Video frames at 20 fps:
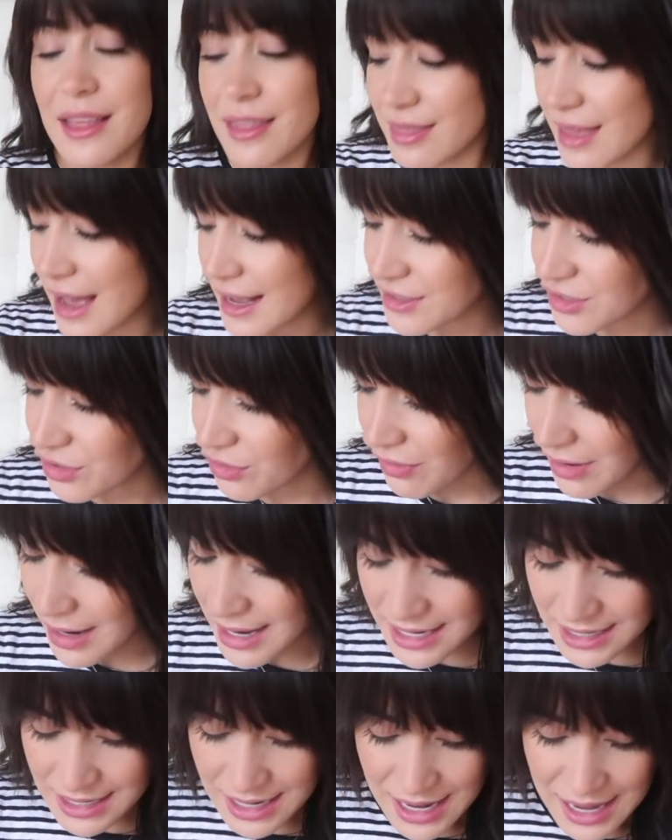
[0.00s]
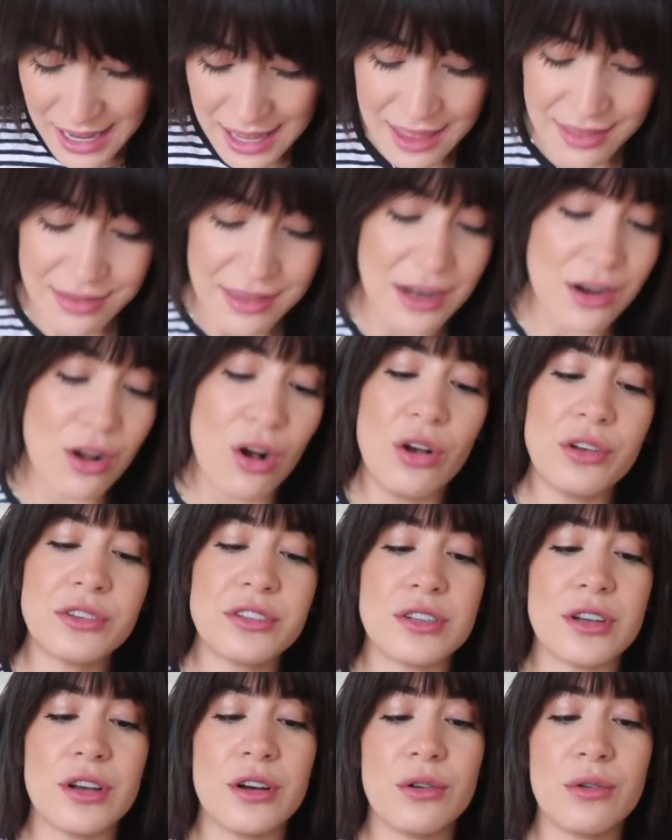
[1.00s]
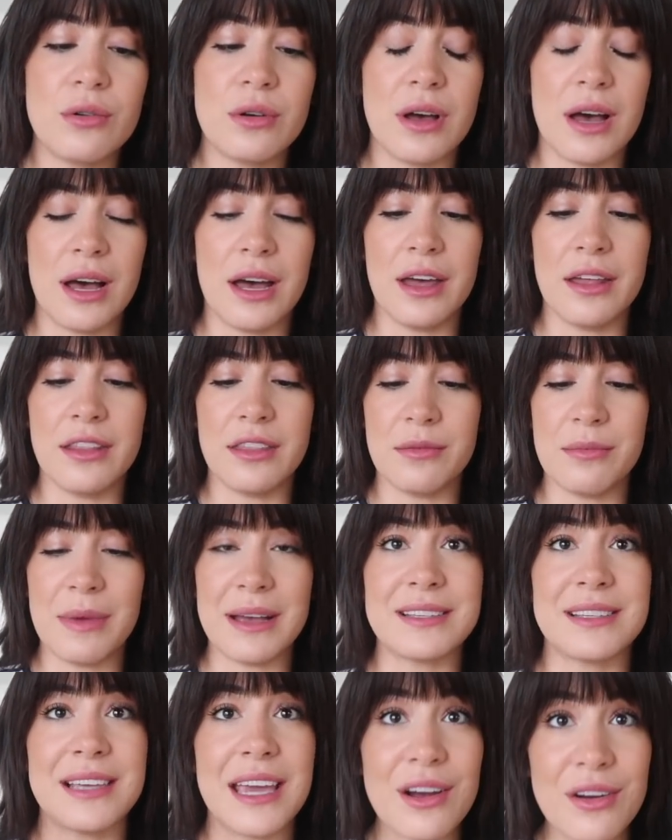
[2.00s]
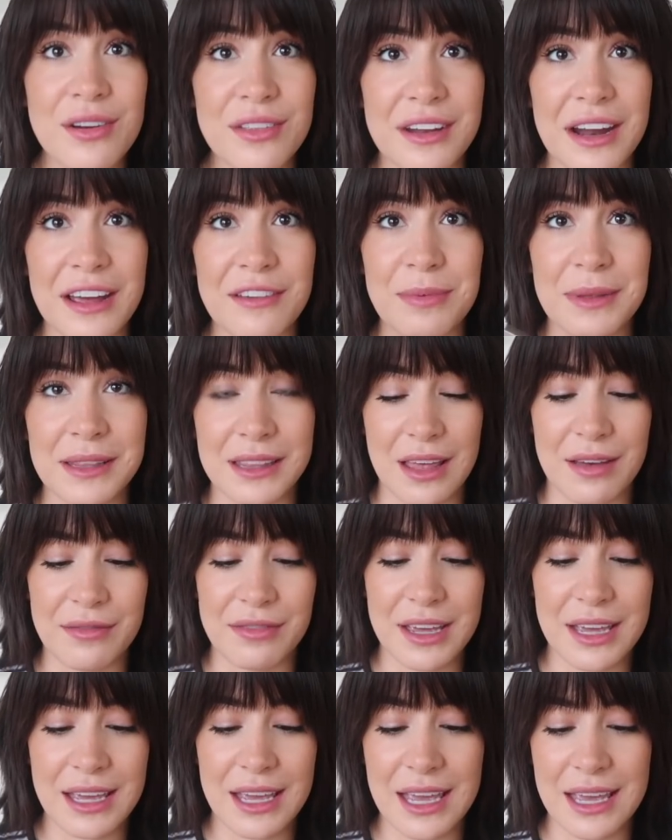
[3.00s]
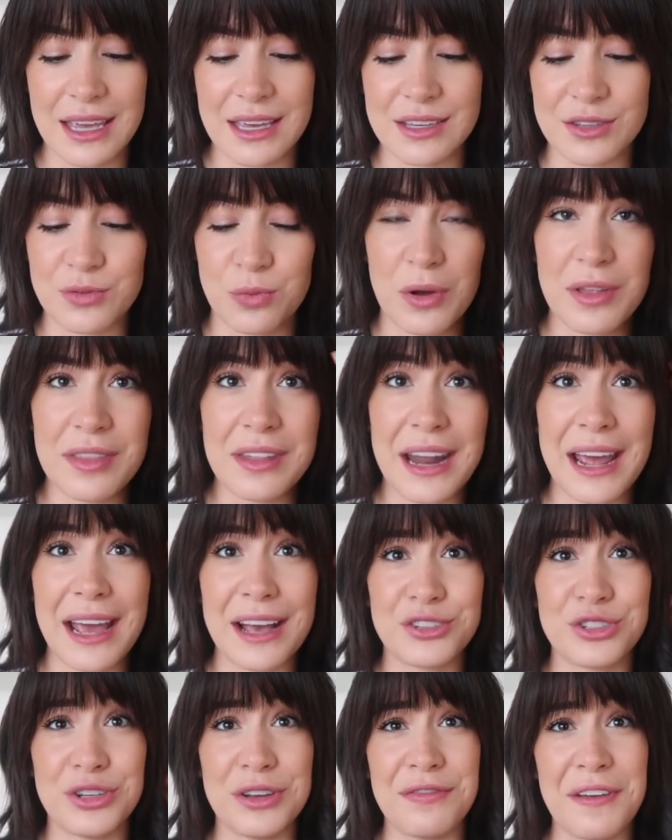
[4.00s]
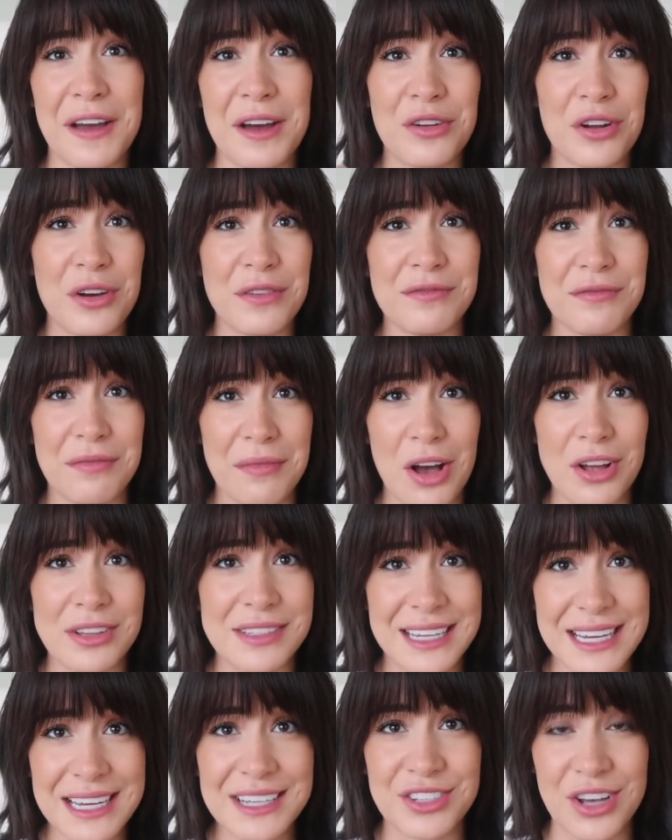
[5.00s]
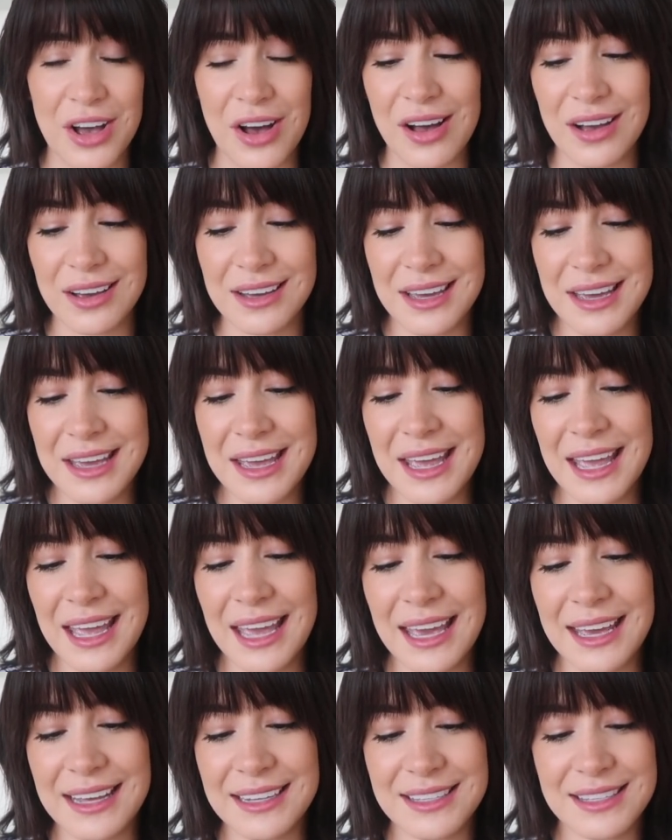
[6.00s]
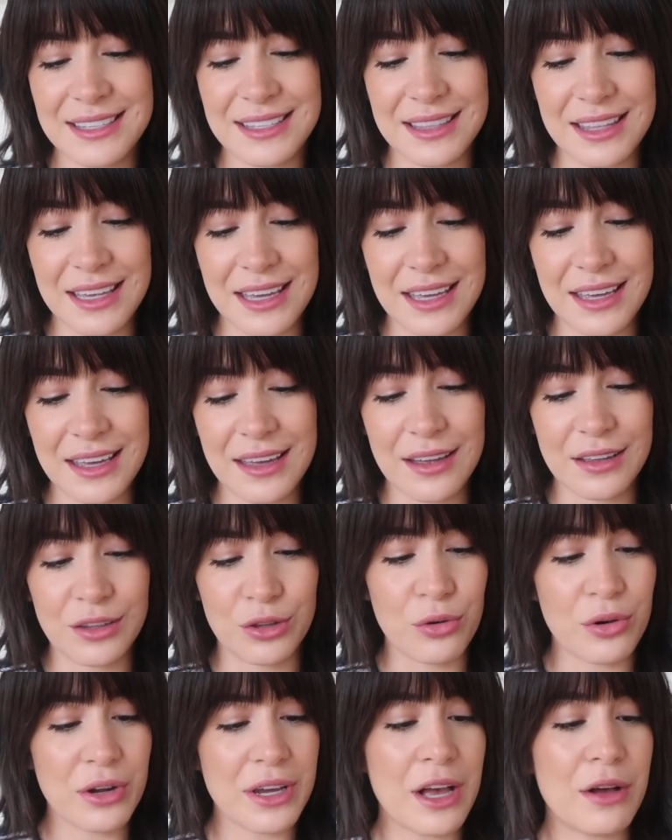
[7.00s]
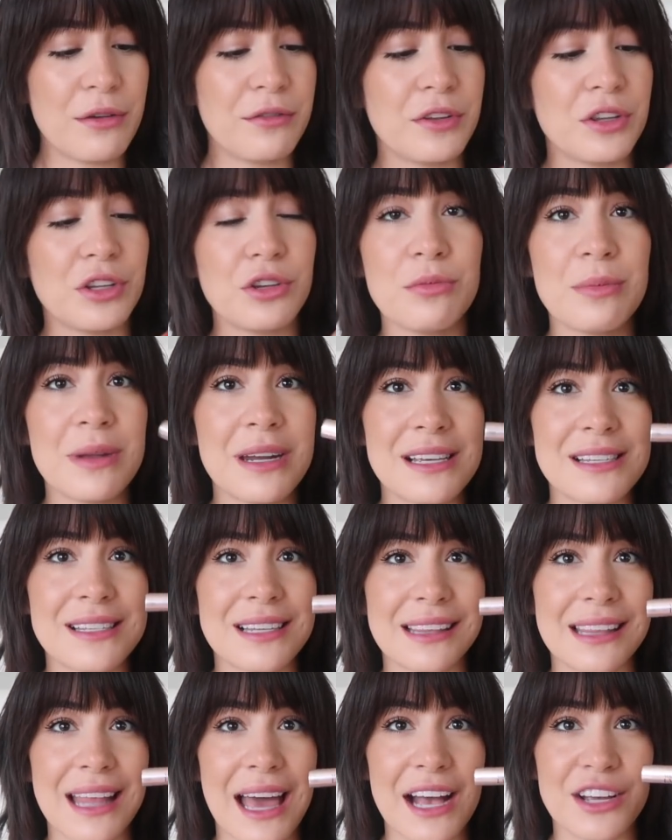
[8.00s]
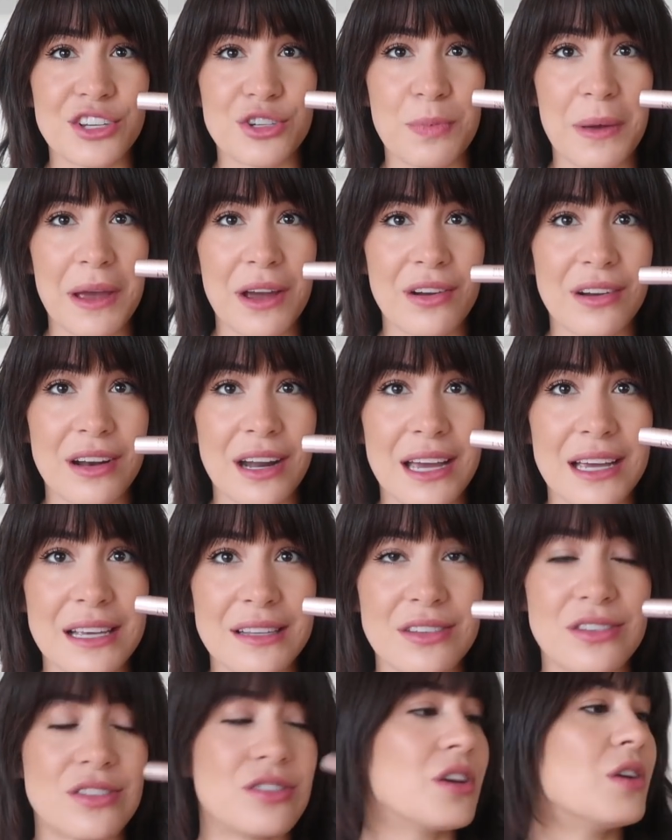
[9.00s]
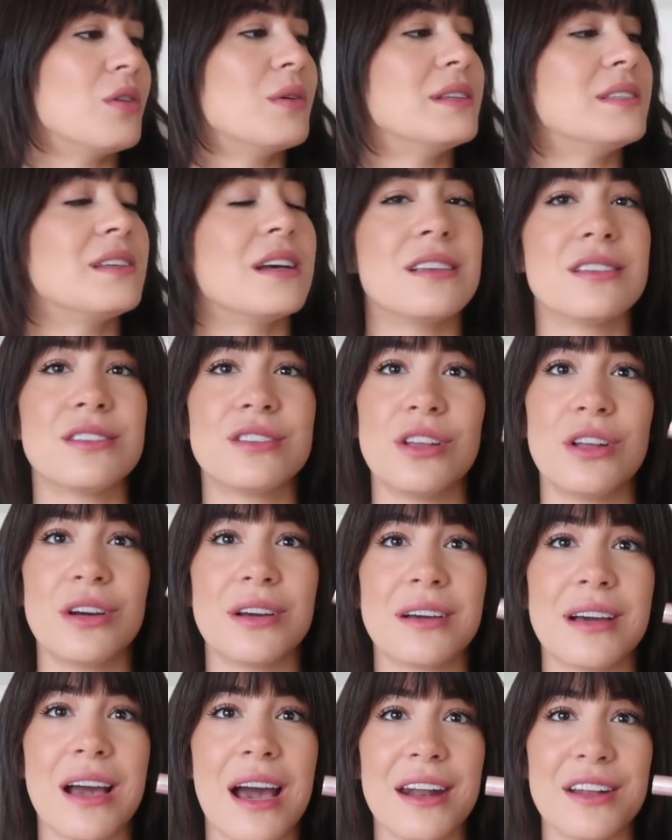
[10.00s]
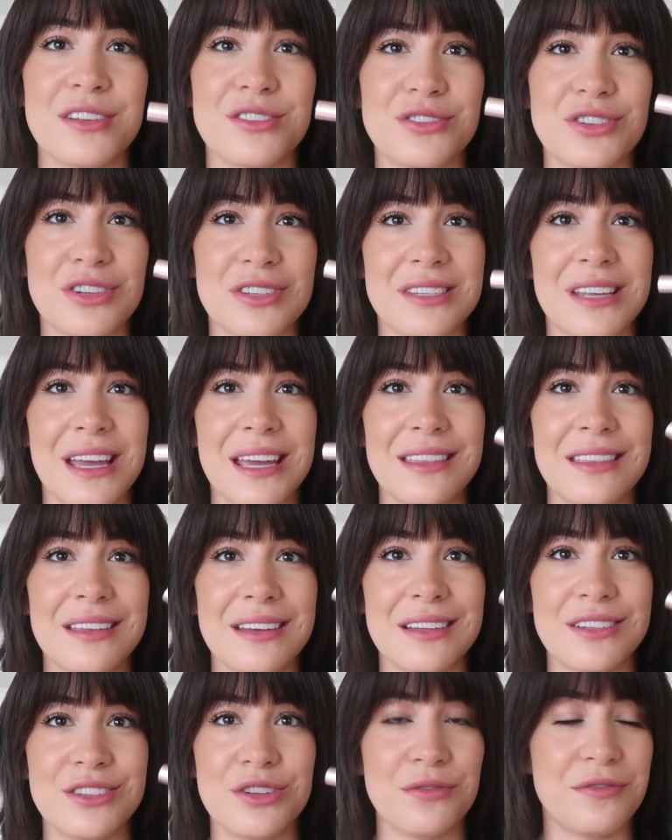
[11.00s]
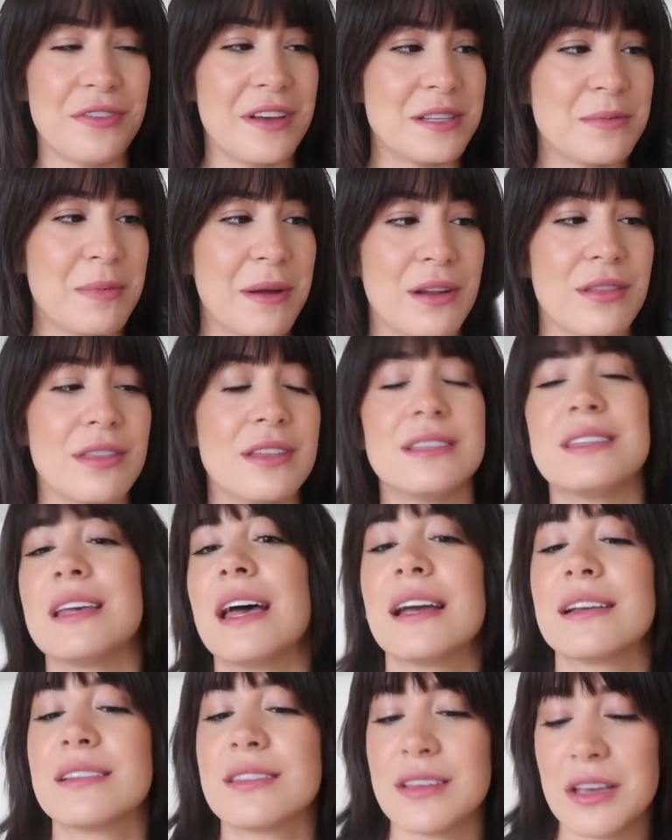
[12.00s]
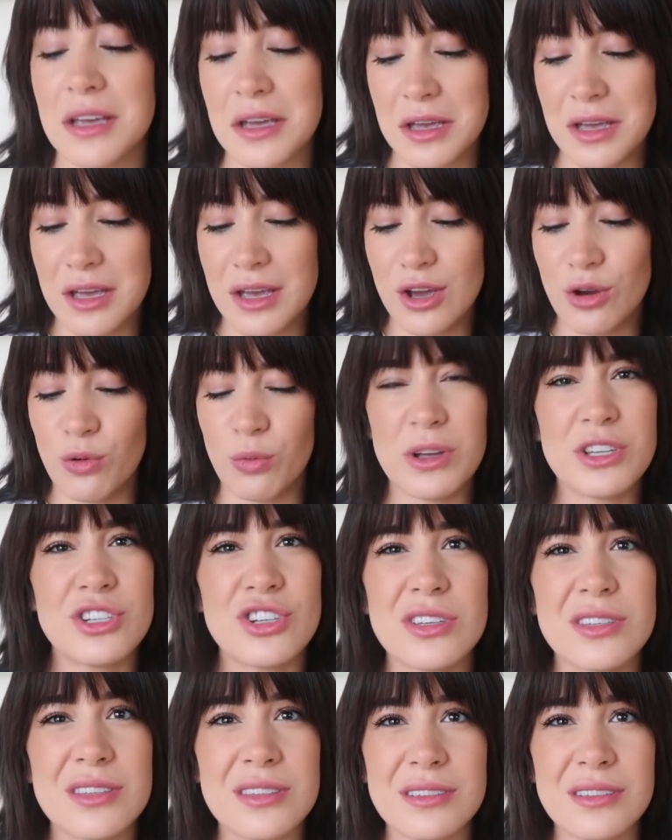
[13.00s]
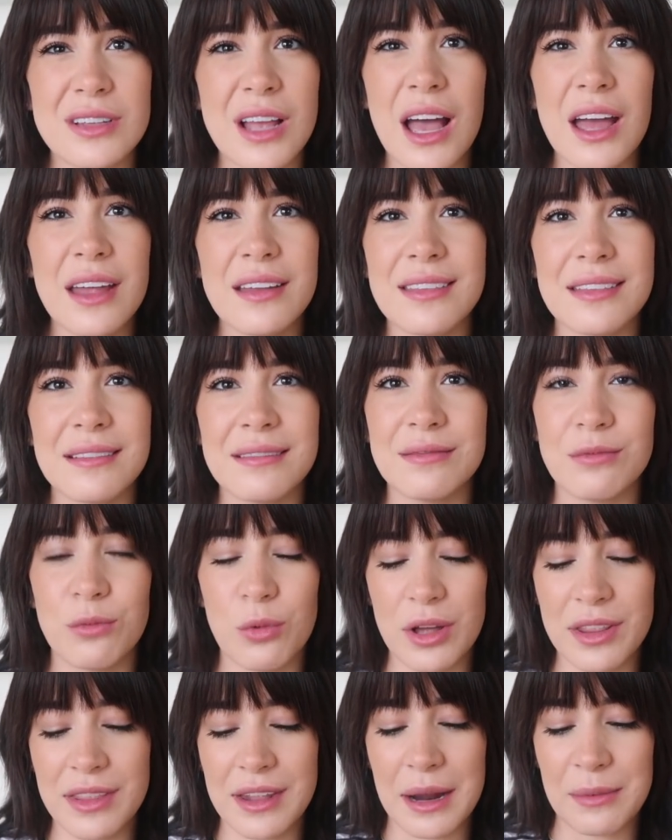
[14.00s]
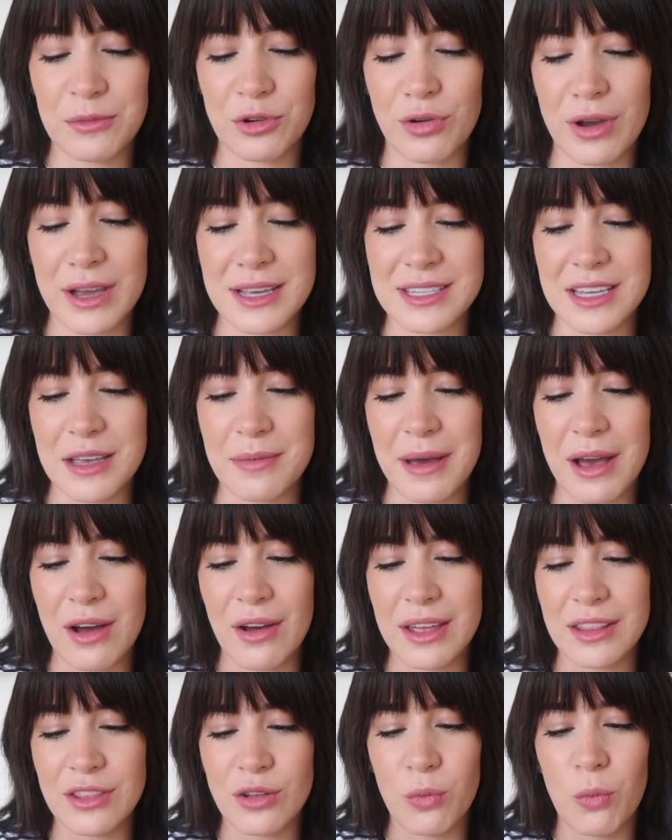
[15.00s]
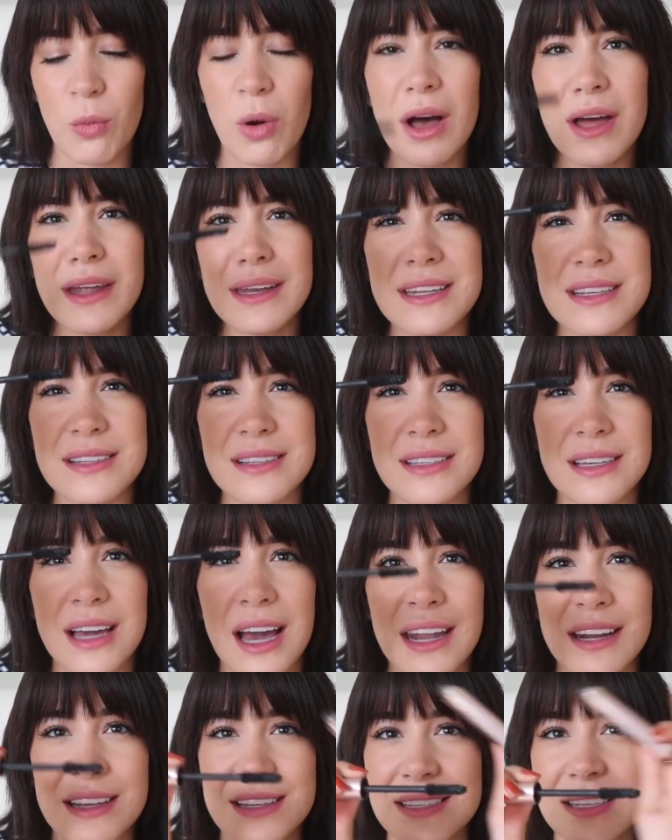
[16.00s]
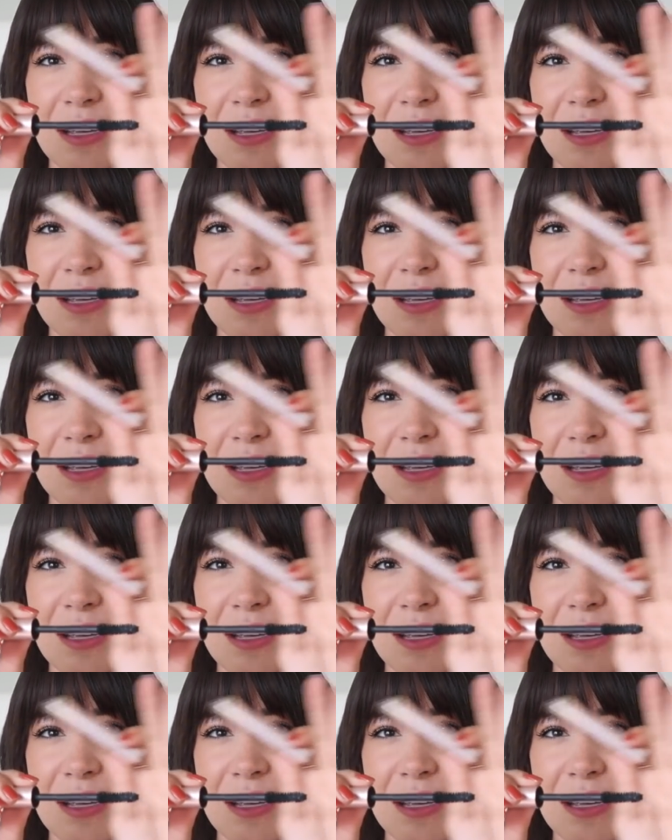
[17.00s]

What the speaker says: that's great. And then also, the mascara that I've been loving is one that I actually found on TikTok. It's the L'Oreal Voluminous Lash Paradise. So it does look kind of just like the Too Faced Better Than Sex, which is not one that I'm crazy about. And the wand is kind of